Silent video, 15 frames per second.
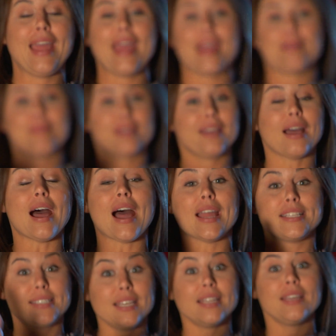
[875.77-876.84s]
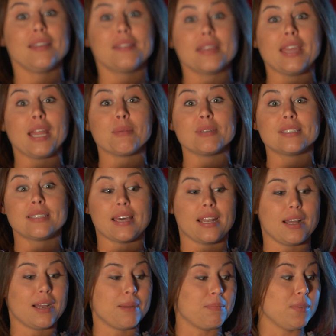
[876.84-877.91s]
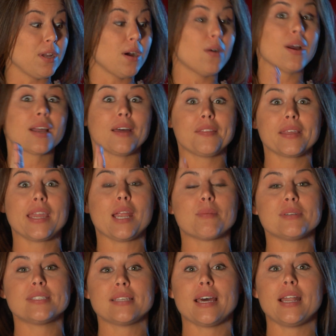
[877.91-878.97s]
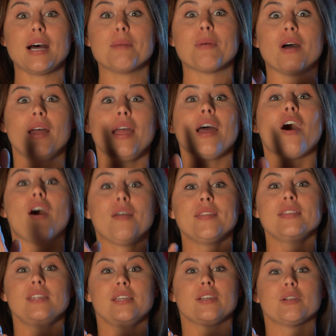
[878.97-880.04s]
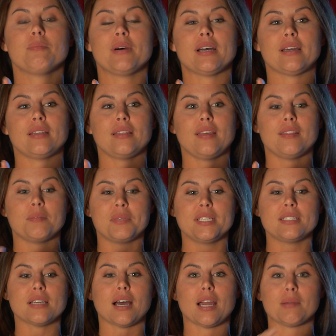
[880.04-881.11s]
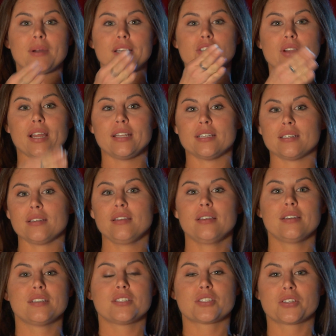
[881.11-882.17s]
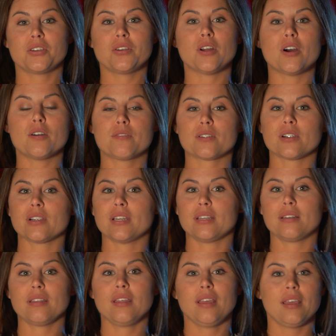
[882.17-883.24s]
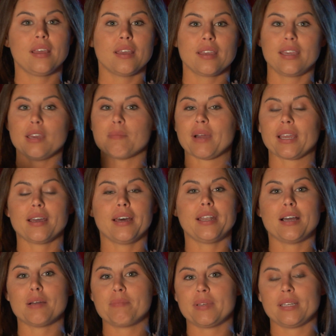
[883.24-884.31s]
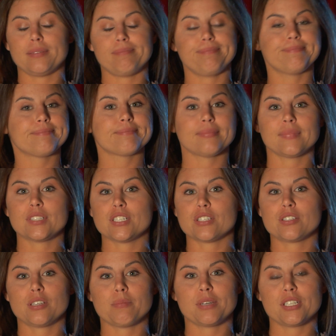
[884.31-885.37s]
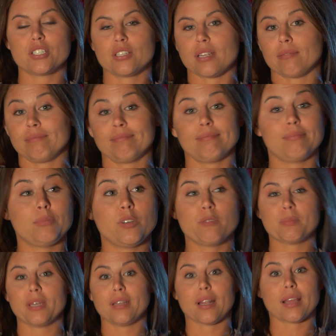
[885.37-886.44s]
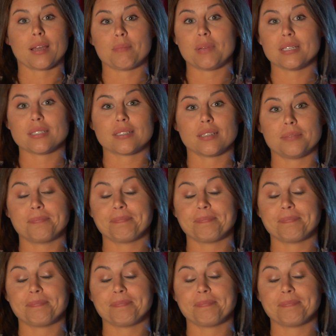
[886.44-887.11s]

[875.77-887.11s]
And because I did get the camera set up, no, I got the camera set up on the deer, but in the meantime, I tried to scoot over and get my gun up, and just too much movement, and I got busted.